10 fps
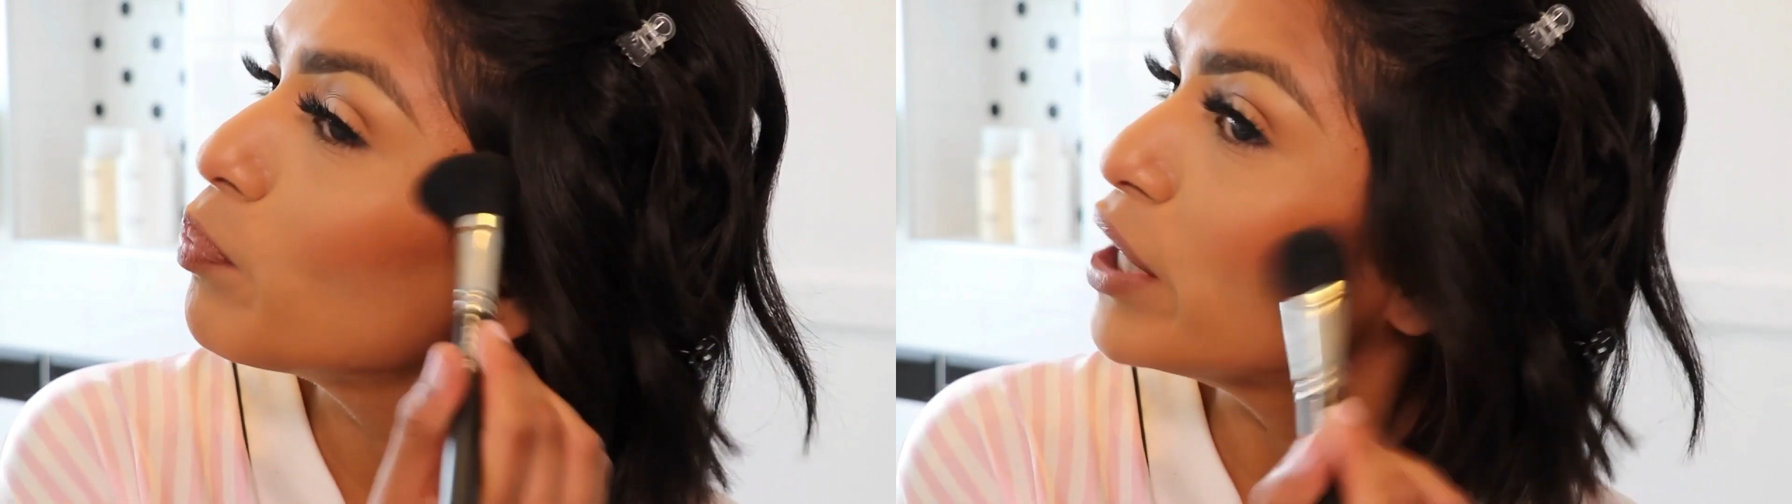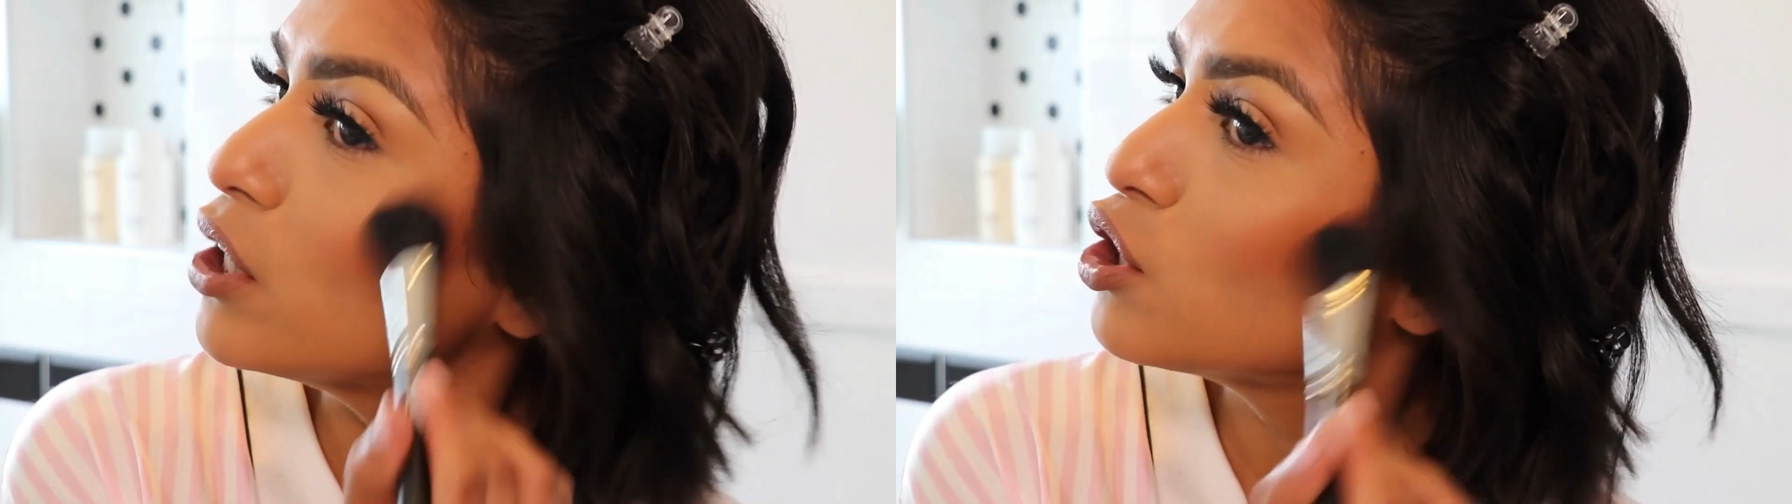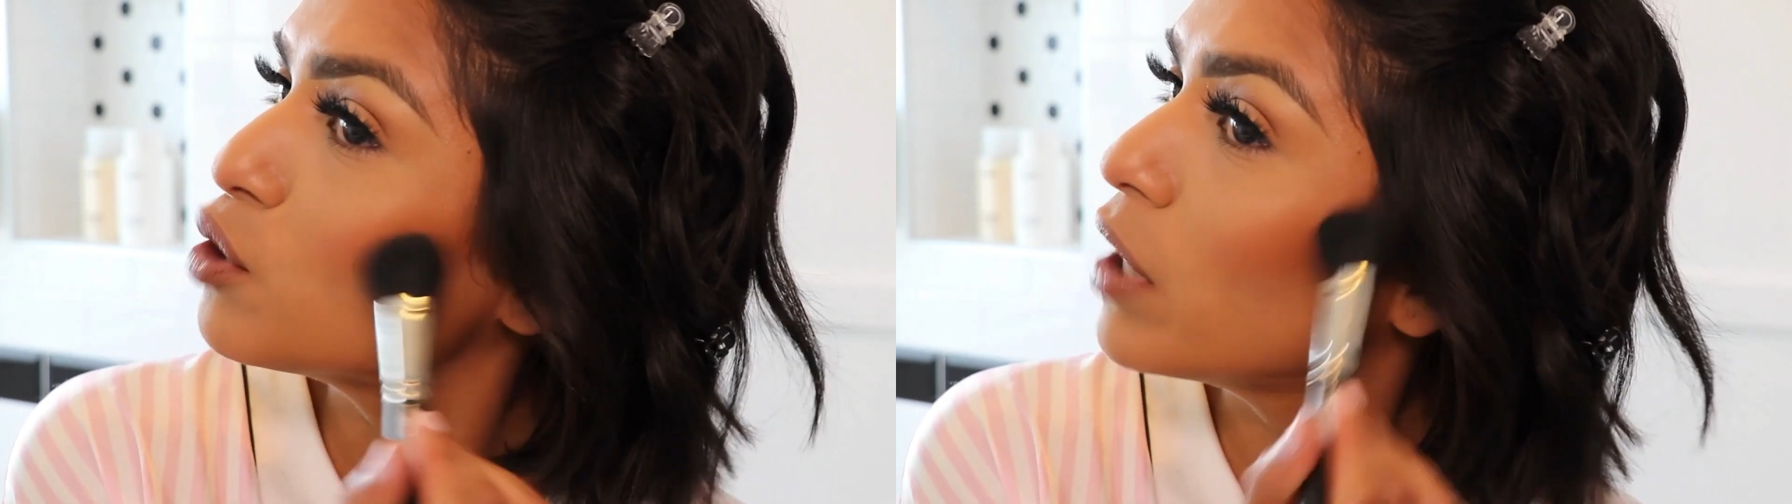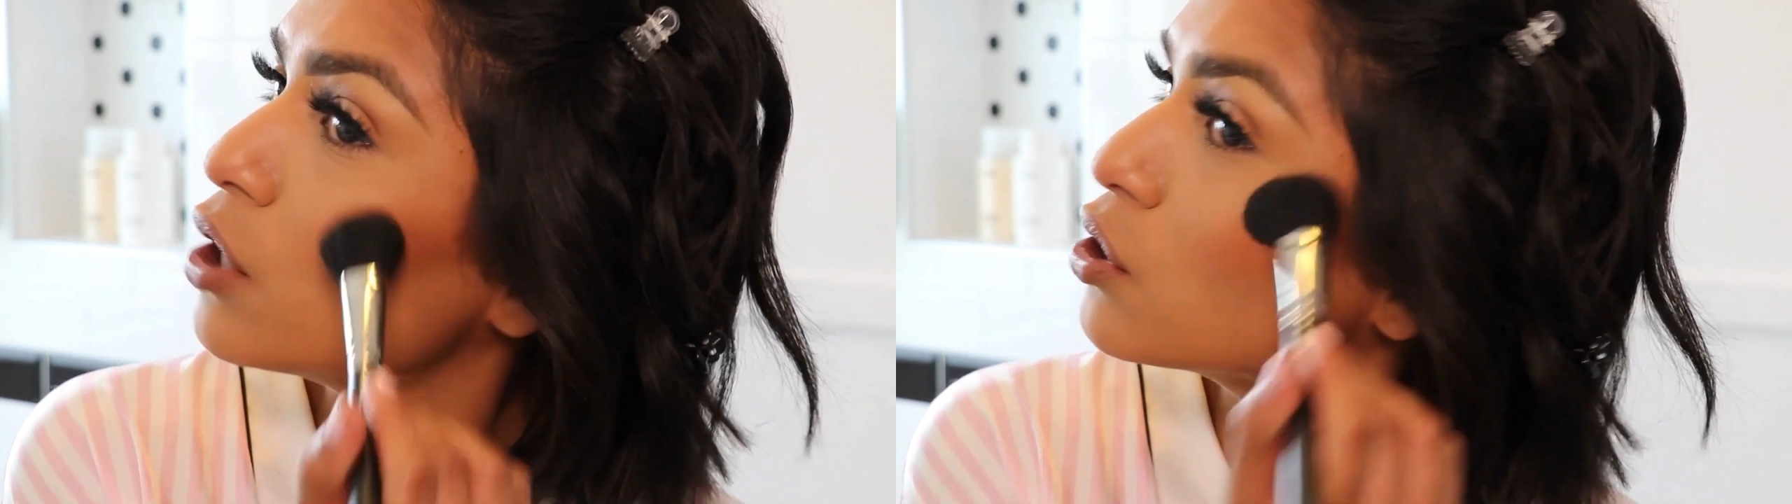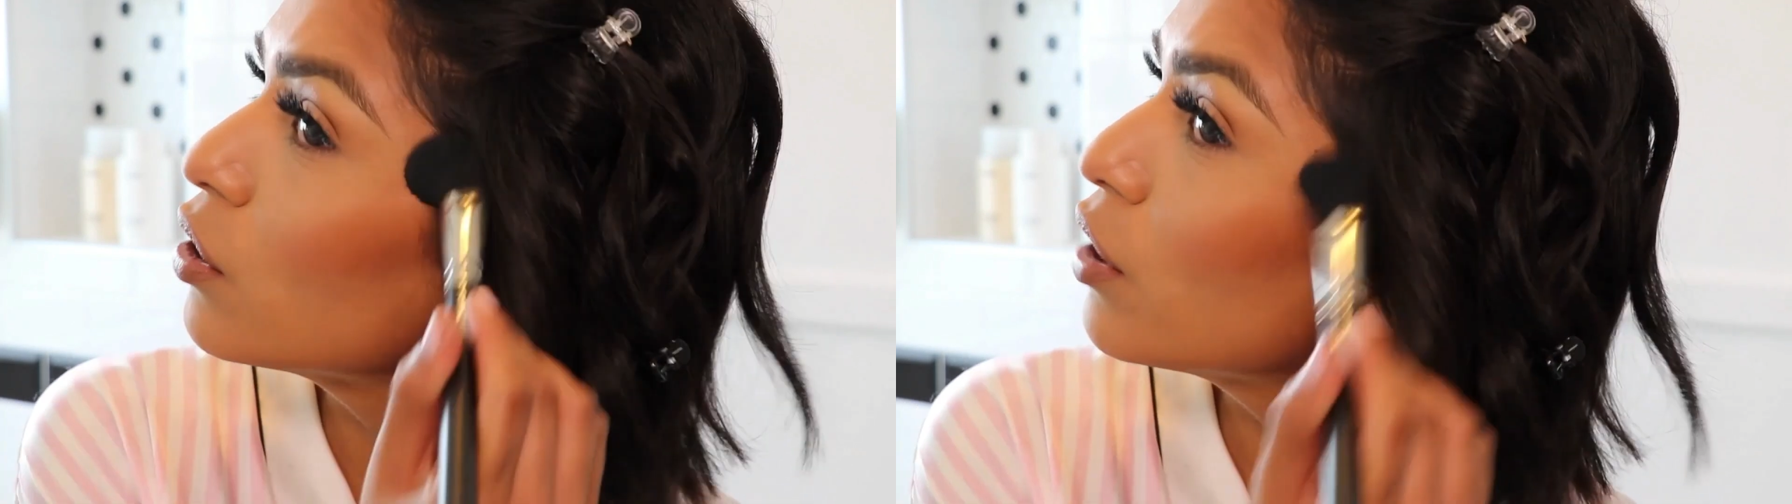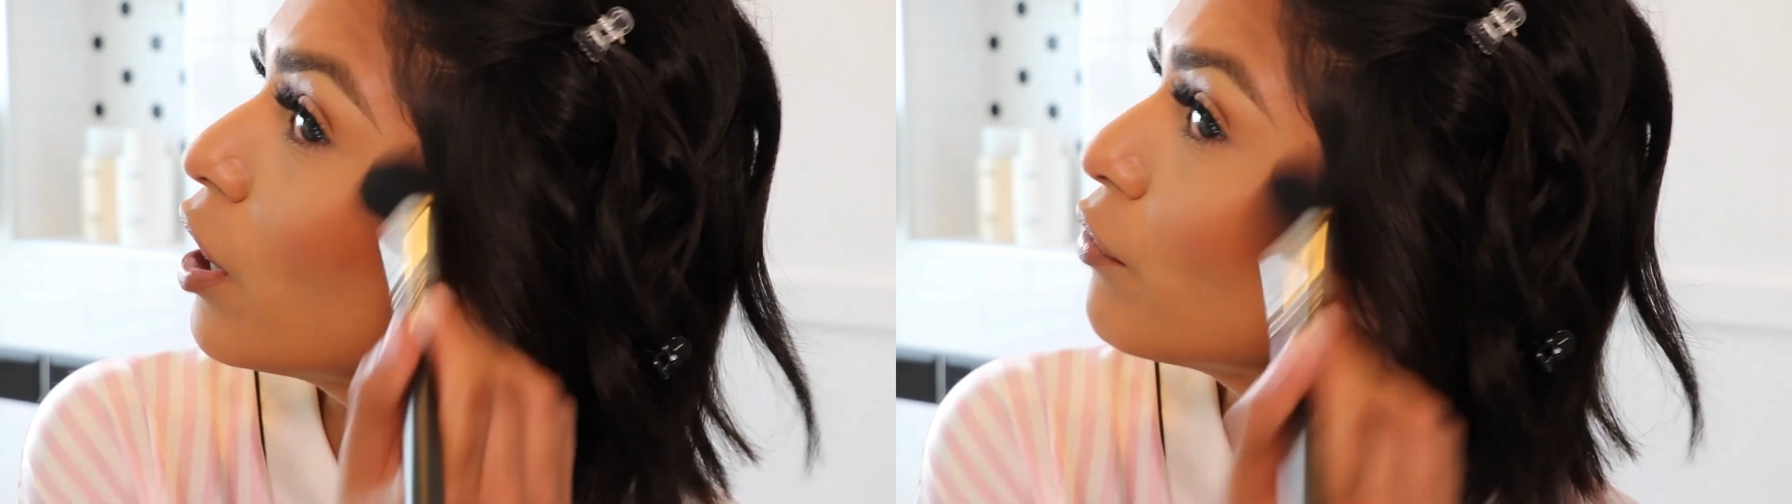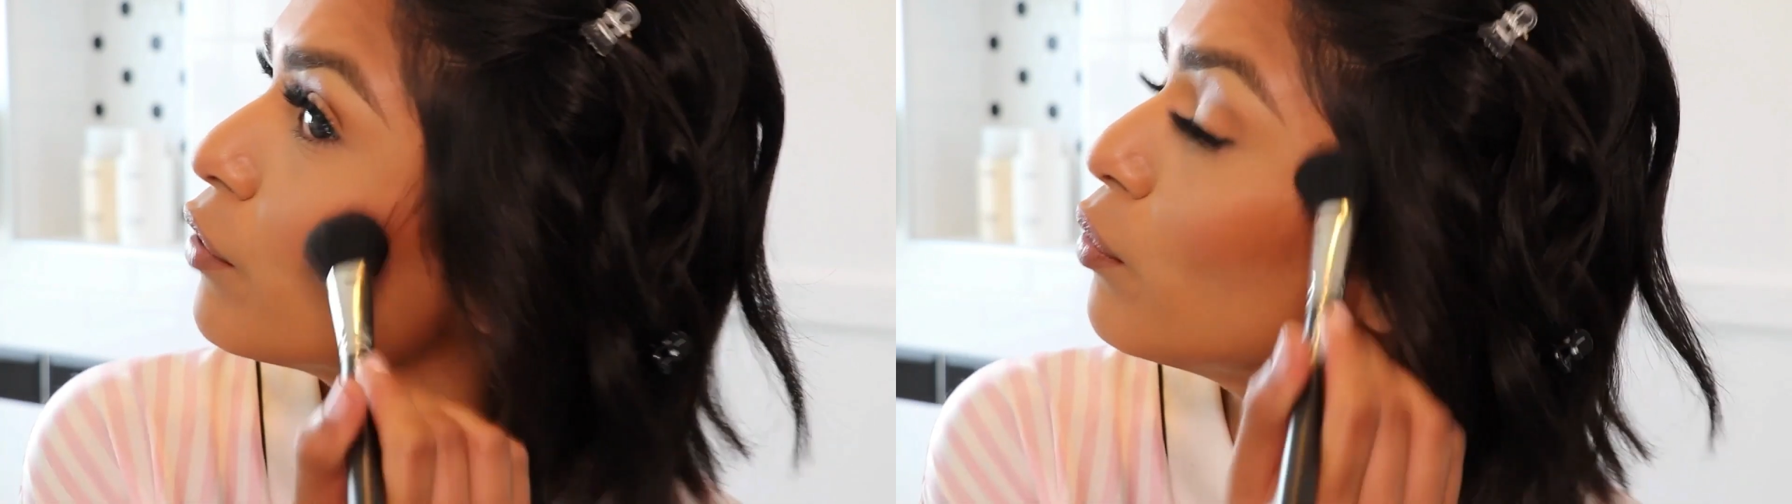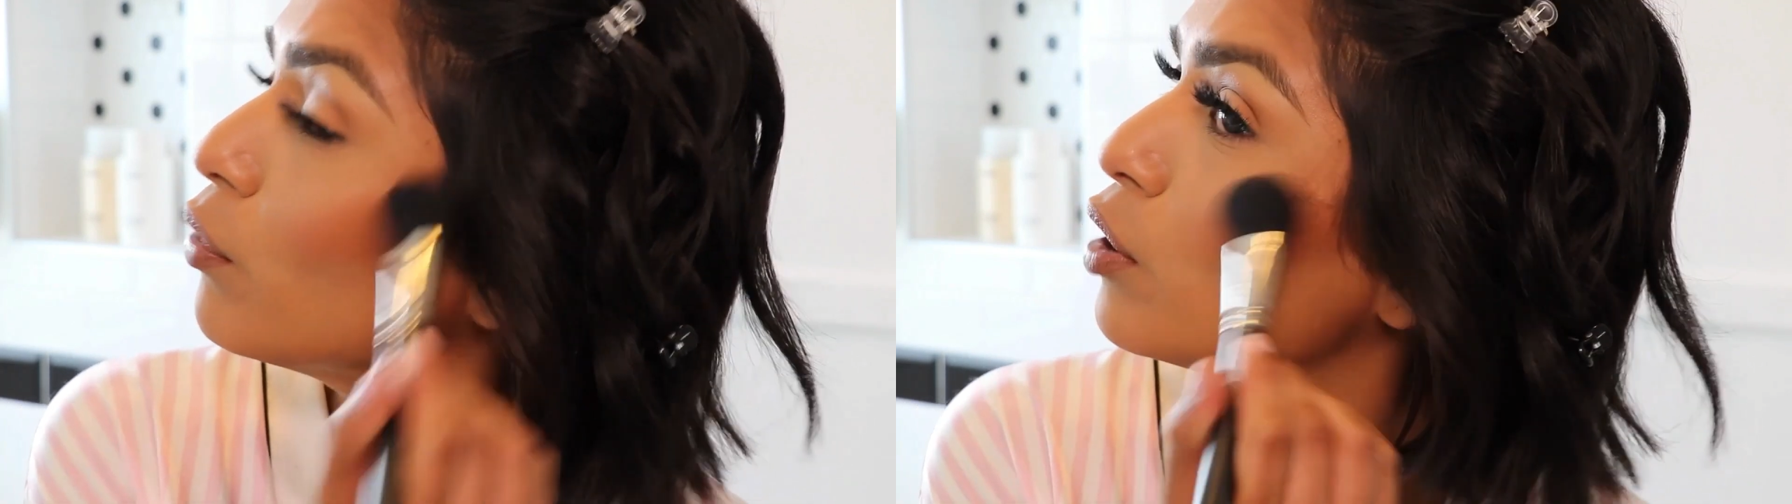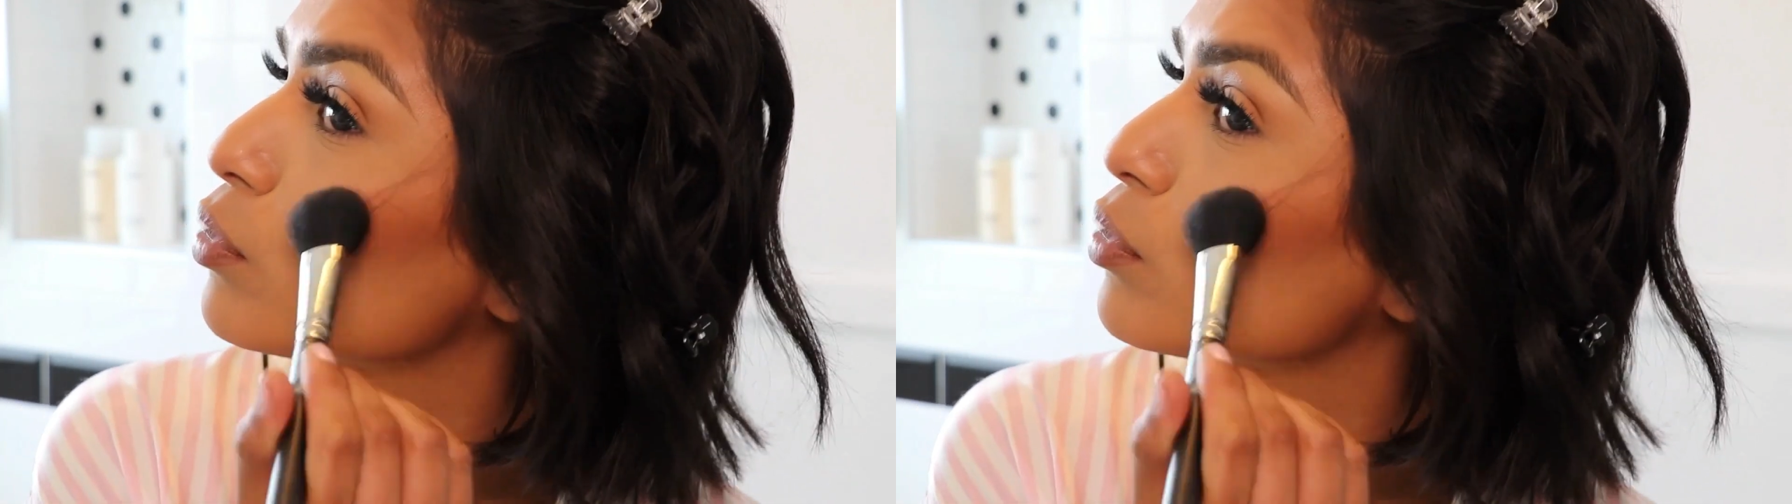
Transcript: peach blush on everyone,